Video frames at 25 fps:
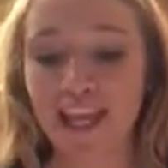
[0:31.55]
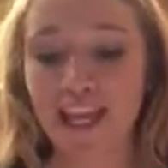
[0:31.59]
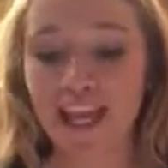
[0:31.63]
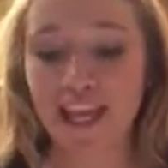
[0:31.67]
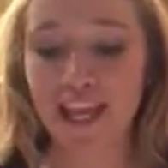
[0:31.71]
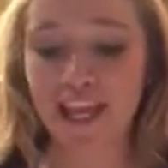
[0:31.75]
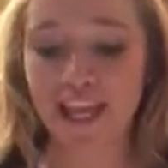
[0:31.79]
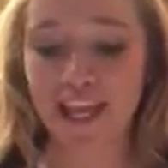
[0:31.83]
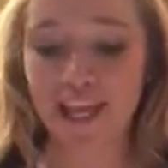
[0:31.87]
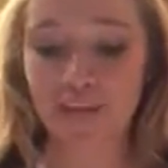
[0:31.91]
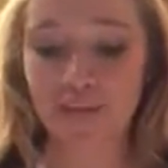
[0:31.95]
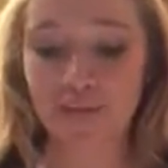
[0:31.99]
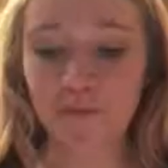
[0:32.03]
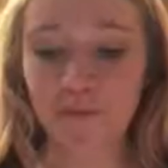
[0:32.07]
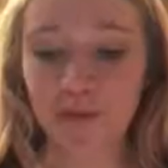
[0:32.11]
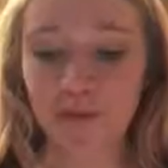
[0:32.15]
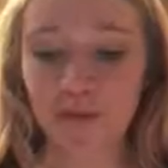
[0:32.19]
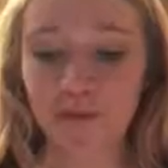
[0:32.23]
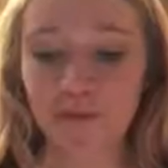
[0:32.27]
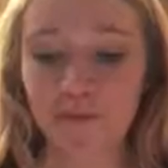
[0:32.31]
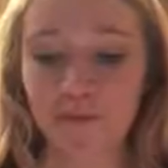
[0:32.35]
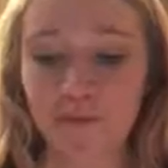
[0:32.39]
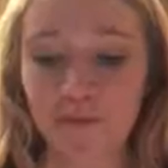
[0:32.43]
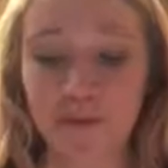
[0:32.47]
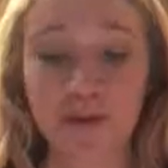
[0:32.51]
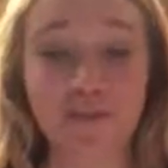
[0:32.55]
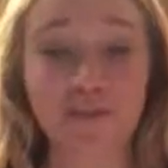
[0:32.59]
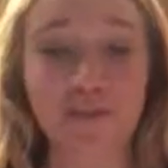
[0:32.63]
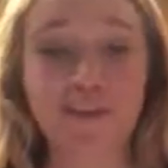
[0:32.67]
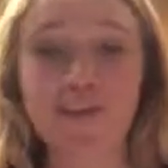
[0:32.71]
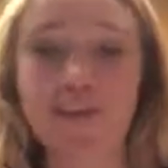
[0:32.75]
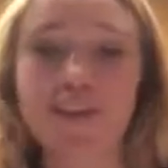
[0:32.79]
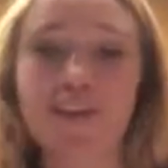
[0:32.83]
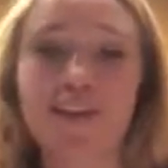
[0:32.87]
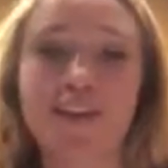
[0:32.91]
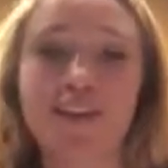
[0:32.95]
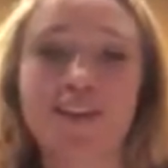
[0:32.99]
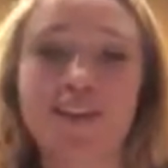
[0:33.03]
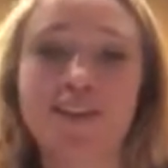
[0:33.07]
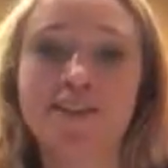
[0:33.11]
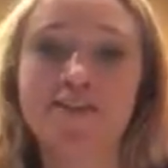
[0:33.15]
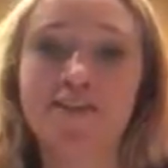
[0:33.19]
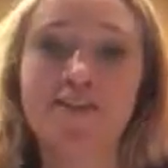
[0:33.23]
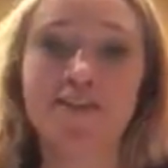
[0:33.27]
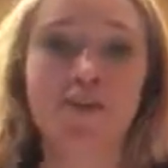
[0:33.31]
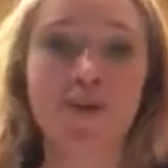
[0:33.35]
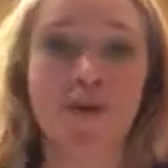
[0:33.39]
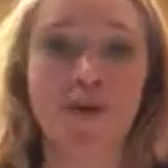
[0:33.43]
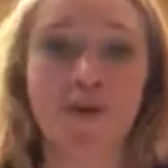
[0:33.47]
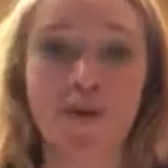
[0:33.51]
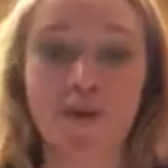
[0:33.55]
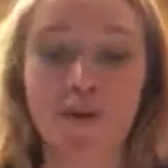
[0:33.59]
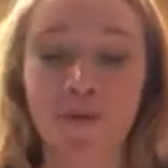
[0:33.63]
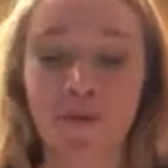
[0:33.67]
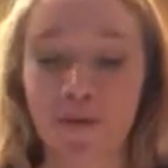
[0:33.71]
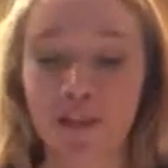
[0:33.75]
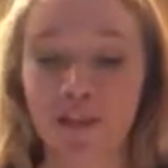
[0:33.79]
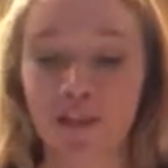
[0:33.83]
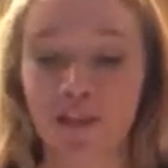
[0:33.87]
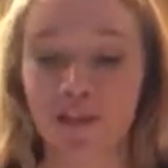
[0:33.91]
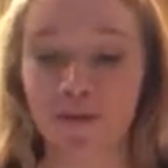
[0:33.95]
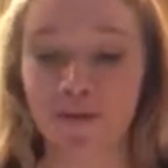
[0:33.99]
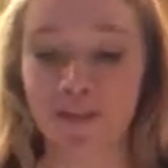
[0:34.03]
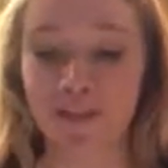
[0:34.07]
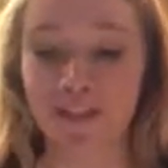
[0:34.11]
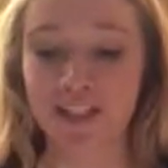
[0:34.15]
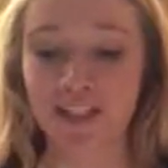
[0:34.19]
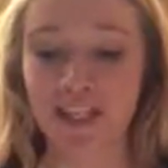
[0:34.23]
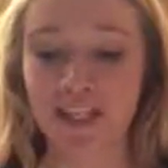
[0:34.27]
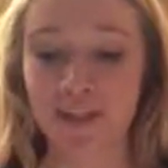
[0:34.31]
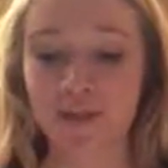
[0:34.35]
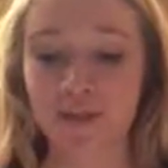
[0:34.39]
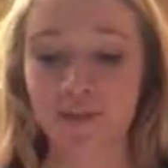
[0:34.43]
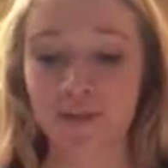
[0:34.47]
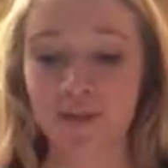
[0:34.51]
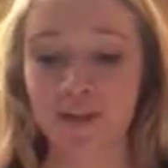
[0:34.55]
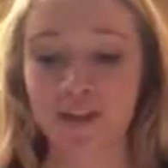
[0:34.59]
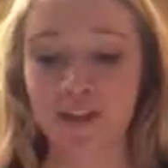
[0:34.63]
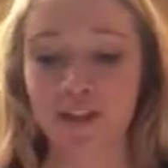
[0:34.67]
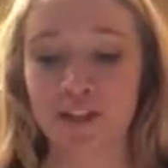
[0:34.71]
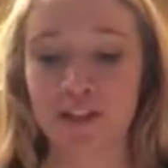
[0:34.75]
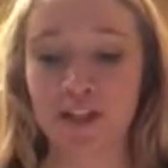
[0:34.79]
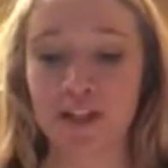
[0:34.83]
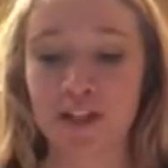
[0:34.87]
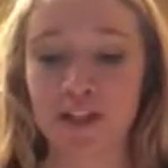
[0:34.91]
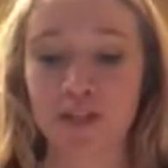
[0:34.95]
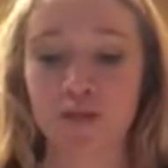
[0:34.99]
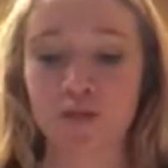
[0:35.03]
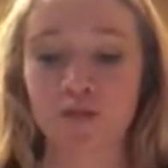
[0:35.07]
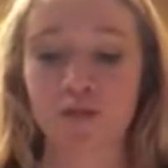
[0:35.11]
And one of my favorite things from the whole week that we did was the